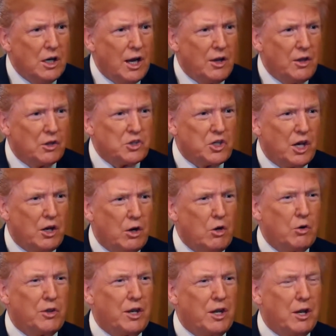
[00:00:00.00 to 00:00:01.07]
And they'll say,
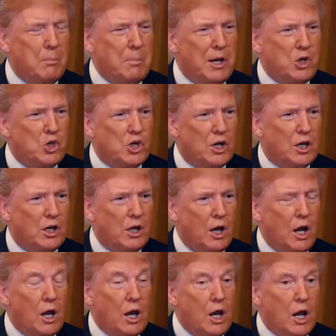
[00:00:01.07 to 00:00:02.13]
oh, they didn't mention it.
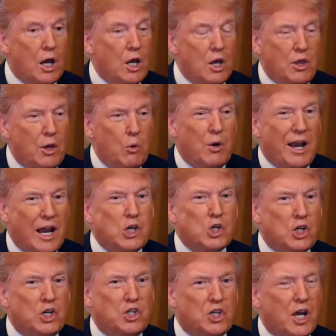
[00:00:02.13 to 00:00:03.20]
They would
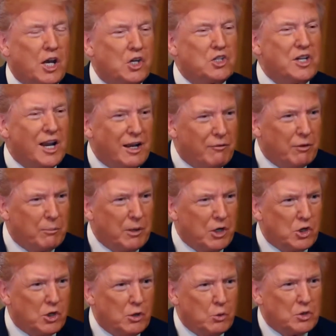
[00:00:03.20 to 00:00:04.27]
actually say it's not even
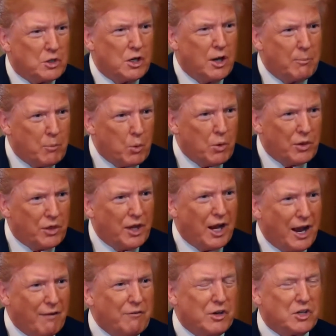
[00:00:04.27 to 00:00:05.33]
mentioned. It was the number one thing.
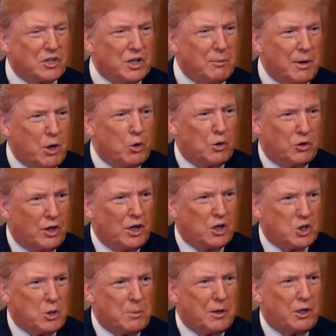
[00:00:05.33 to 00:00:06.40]
Obviously, my whole thing
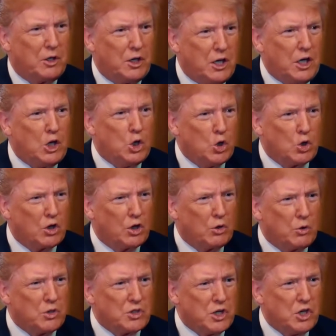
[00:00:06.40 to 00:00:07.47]
is about
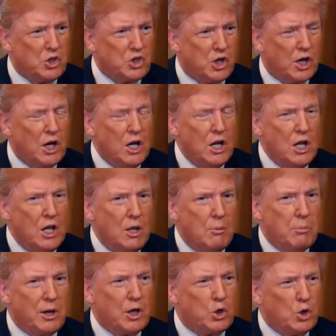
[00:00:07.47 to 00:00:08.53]
denuclearization.
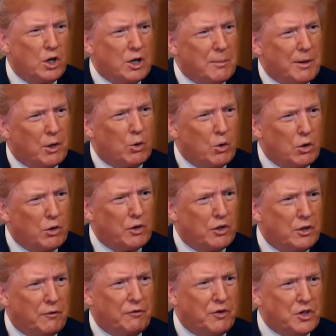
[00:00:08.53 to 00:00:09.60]
But it talked about all the
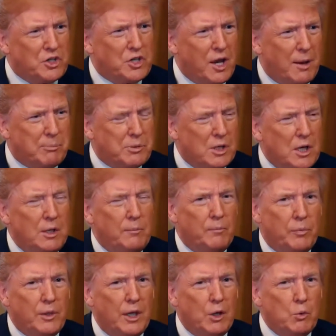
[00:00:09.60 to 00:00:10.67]
different steps.
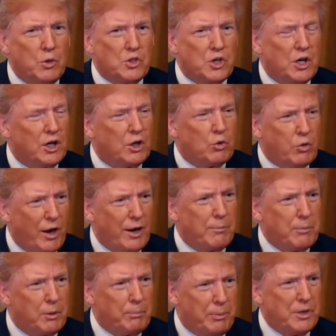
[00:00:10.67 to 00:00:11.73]
It was an
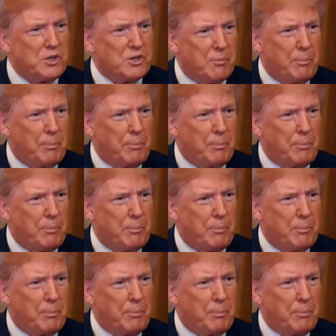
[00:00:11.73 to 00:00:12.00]
incredible piece